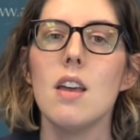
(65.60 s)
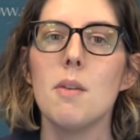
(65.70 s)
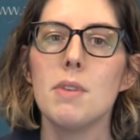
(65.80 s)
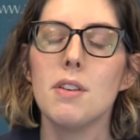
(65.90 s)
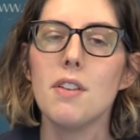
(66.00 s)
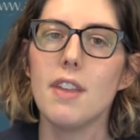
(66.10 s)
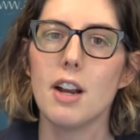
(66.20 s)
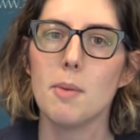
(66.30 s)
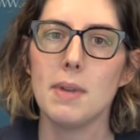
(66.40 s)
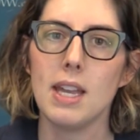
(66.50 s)

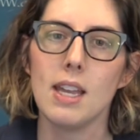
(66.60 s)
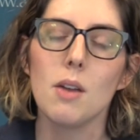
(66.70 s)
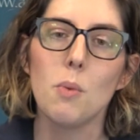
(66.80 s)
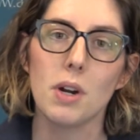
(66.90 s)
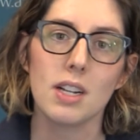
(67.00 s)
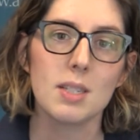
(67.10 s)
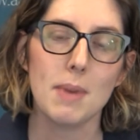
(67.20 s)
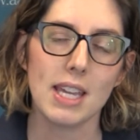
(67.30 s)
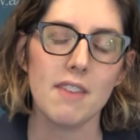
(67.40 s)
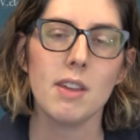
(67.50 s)
Immunotherapy works
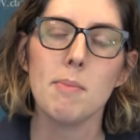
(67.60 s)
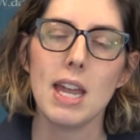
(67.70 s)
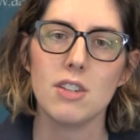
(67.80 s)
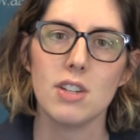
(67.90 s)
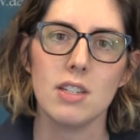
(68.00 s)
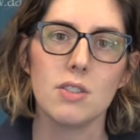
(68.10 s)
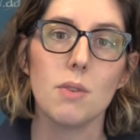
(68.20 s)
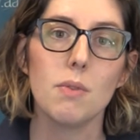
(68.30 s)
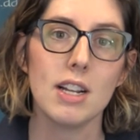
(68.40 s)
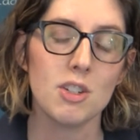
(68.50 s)
by giving patients
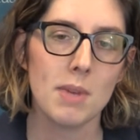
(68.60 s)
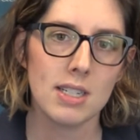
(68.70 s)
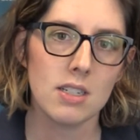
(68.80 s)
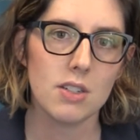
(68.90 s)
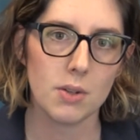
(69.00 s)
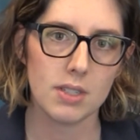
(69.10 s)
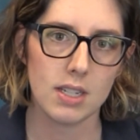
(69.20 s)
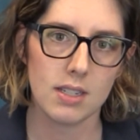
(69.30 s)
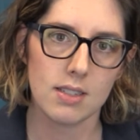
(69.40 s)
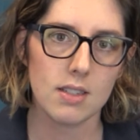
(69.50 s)
regimented
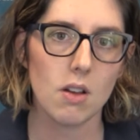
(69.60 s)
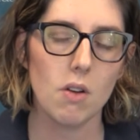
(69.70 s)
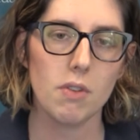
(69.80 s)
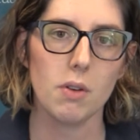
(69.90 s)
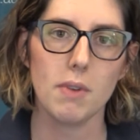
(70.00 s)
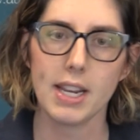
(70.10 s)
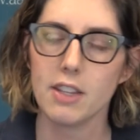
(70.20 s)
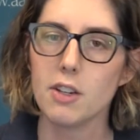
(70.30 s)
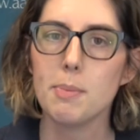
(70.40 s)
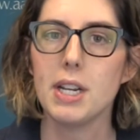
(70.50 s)
doses over a
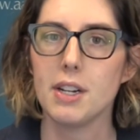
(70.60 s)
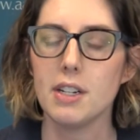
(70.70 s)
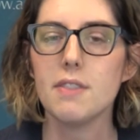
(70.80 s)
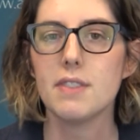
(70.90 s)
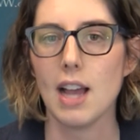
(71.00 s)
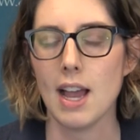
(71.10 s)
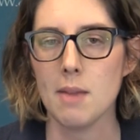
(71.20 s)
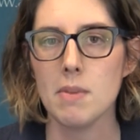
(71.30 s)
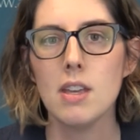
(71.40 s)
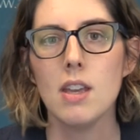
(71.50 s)
regular period of
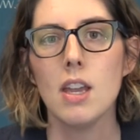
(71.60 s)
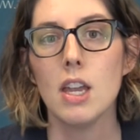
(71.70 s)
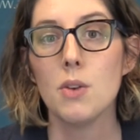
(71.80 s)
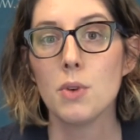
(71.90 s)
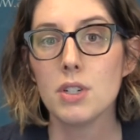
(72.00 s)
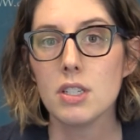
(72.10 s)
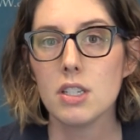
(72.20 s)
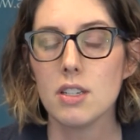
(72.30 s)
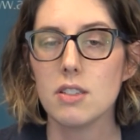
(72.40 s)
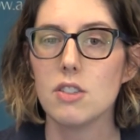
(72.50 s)
time in order
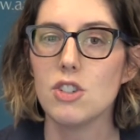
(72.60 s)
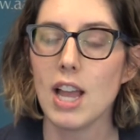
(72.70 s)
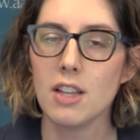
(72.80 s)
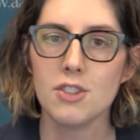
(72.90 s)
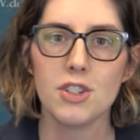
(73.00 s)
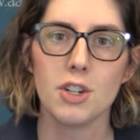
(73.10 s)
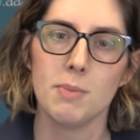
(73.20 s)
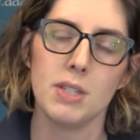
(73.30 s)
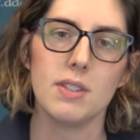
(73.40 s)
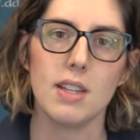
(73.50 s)
to challenge their
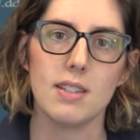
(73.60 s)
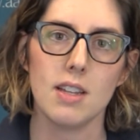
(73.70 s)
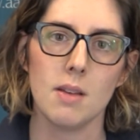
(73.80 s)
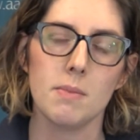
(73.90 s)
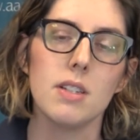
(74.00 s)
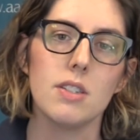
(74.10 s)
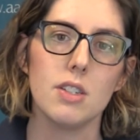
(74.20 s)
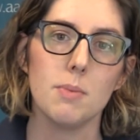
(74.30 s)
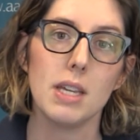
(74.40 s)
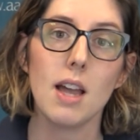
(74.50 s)
immune system
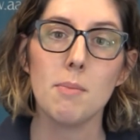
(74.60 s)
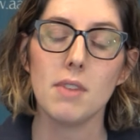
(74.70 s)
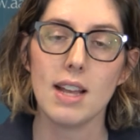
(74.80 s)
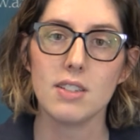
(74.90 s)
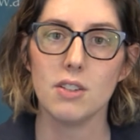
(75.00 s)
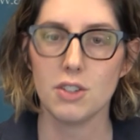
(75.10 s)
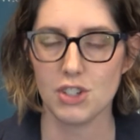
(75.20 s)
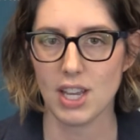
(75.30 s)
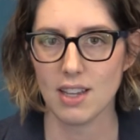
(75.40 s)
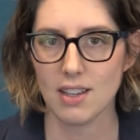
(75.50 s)
to become less
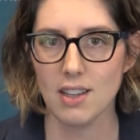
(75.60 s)
allergic.